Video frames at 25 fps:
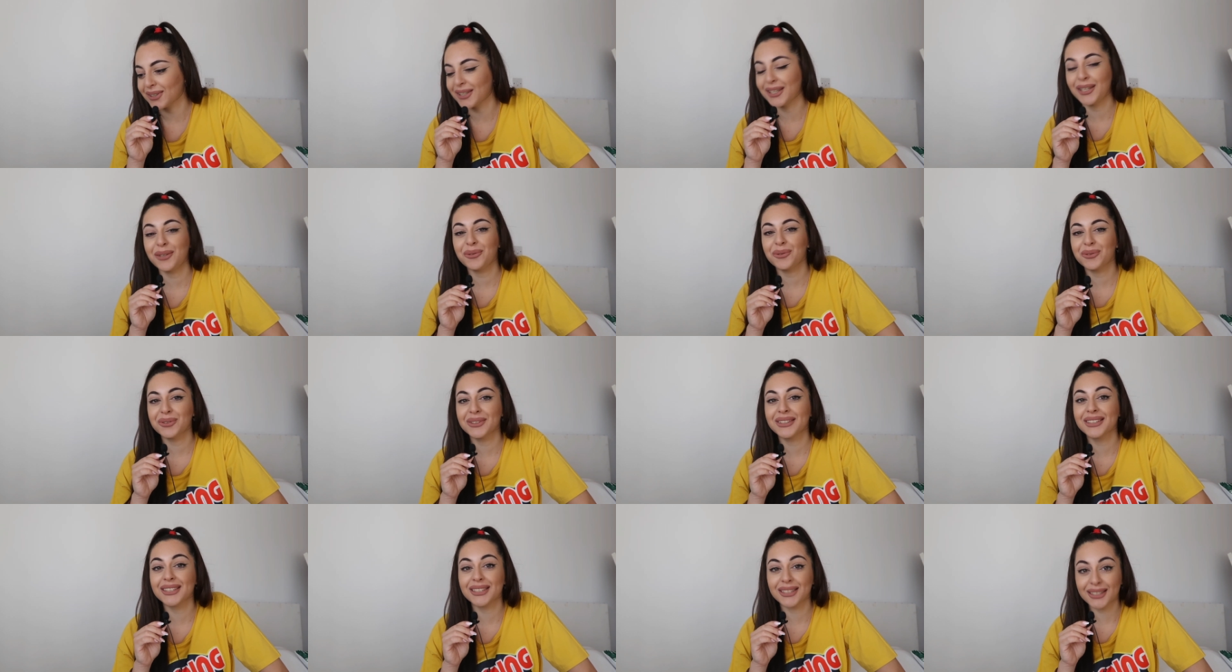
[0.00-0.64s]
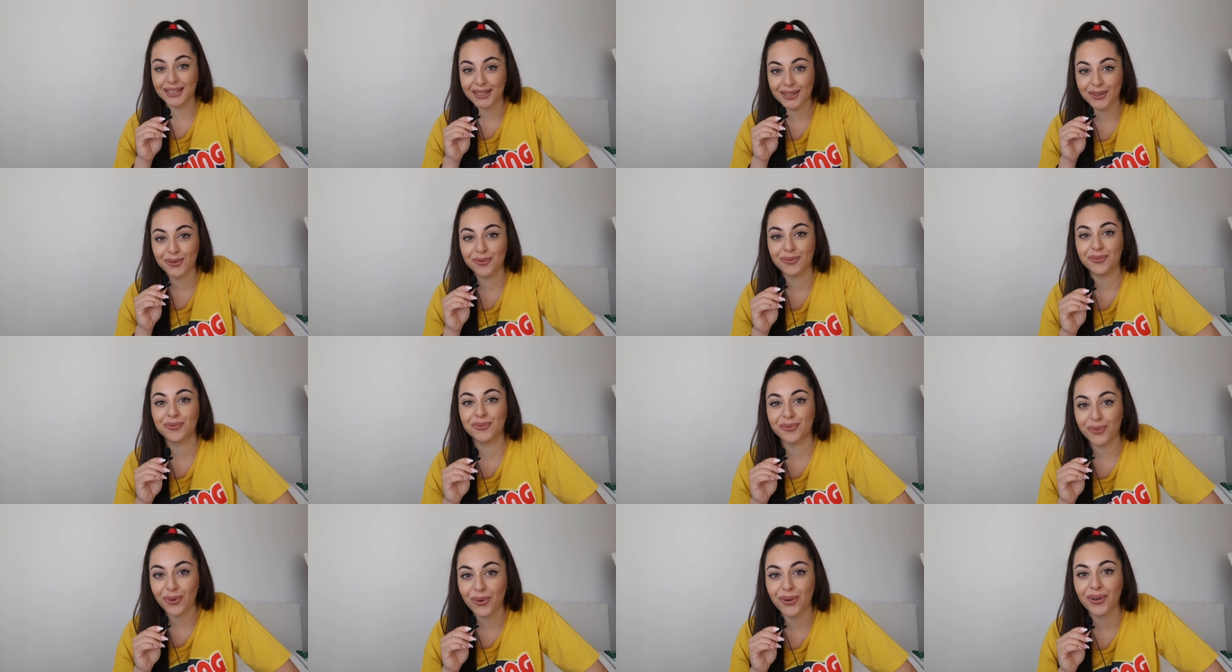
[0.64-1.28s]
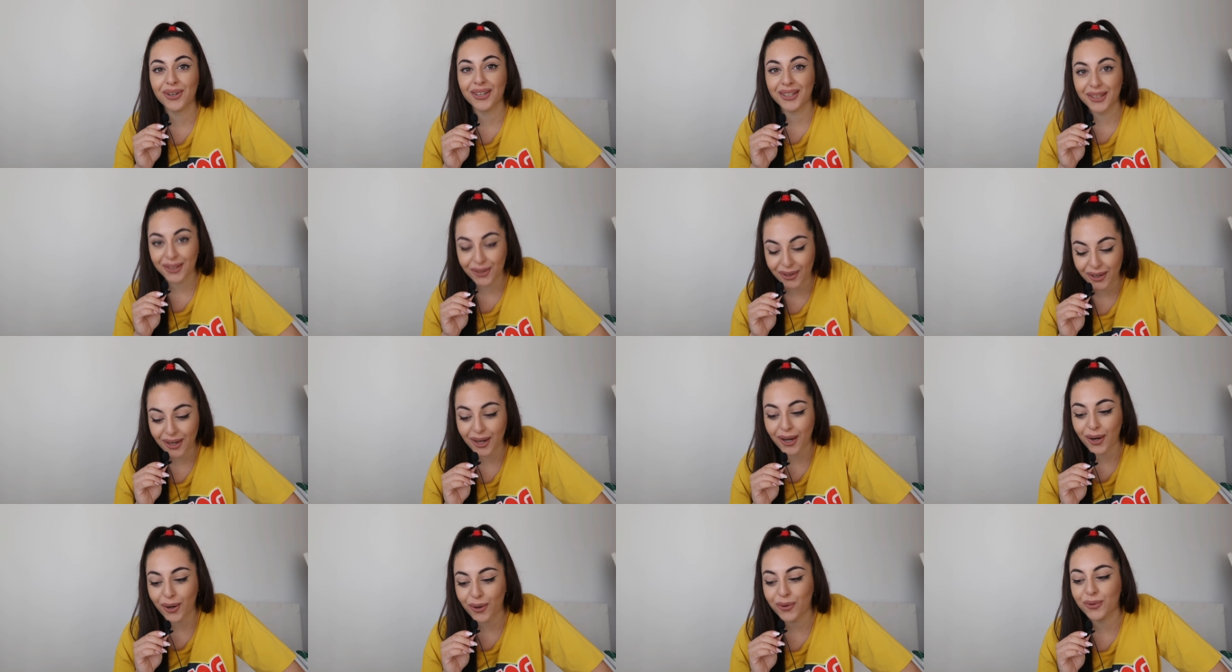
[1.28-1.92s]
He will destroy your
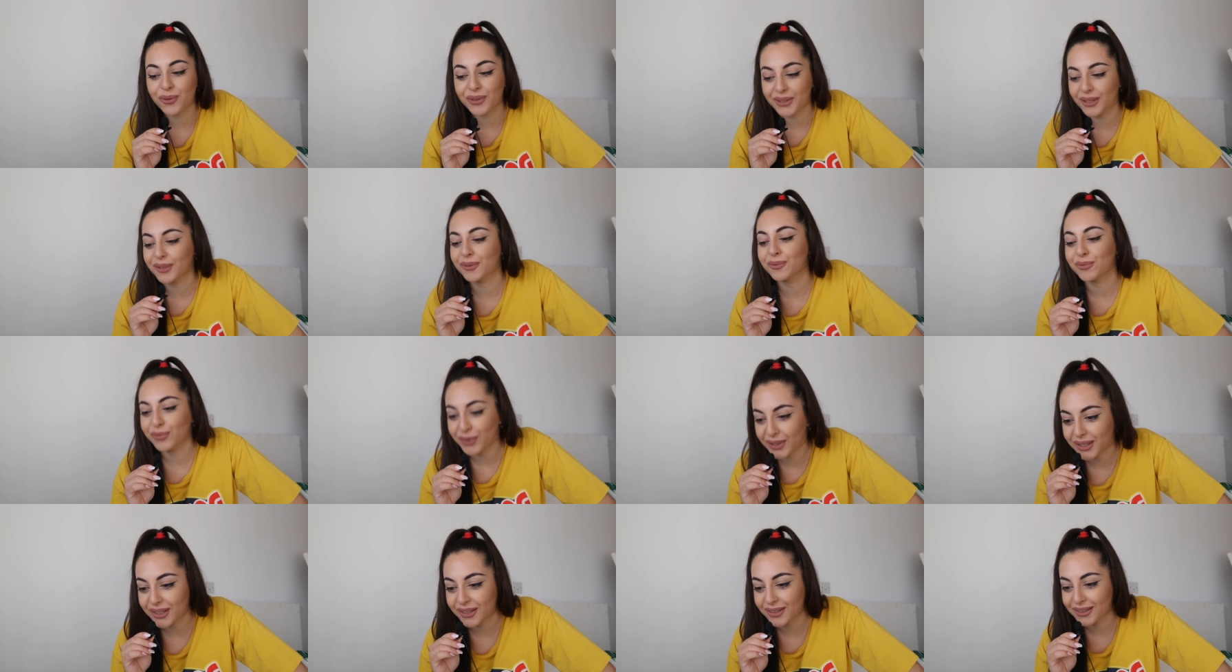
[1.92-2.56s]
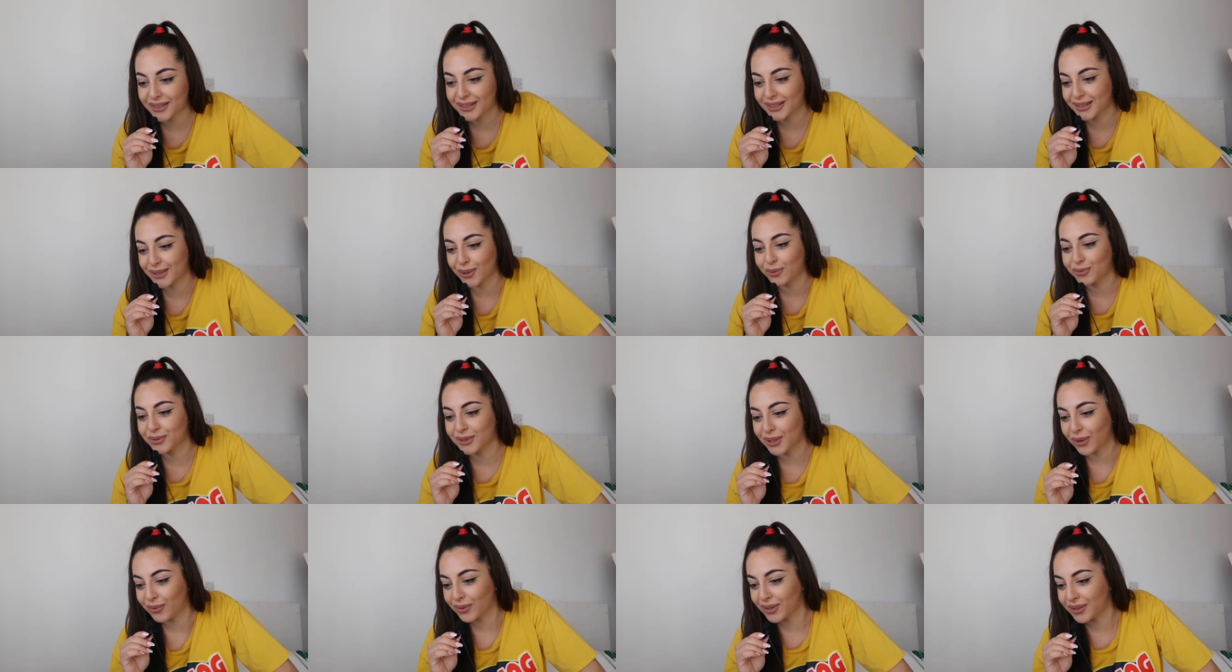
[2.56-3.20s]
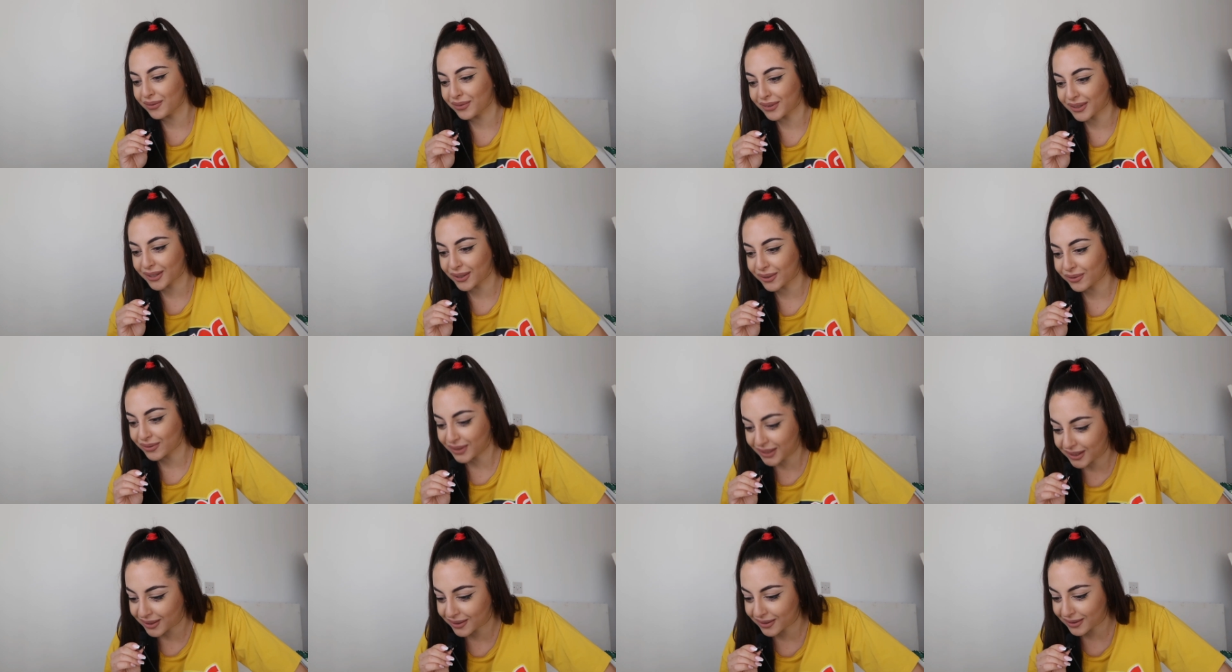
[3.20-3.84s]
whole career. So don't even go
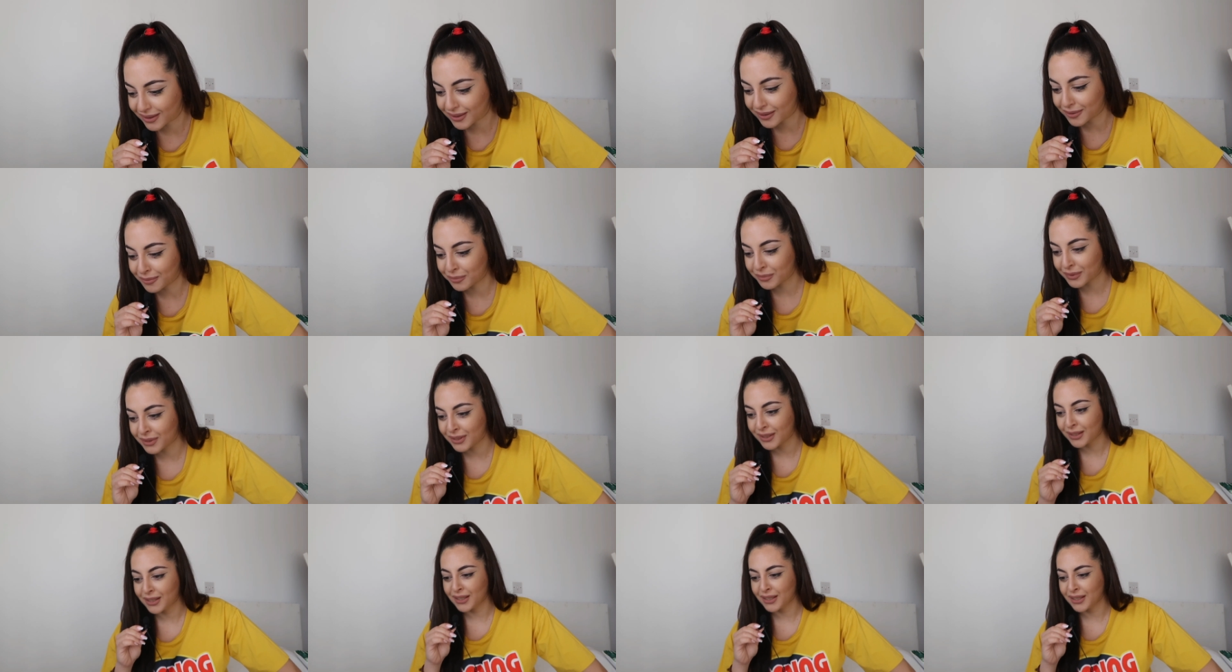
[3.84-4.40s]
near him.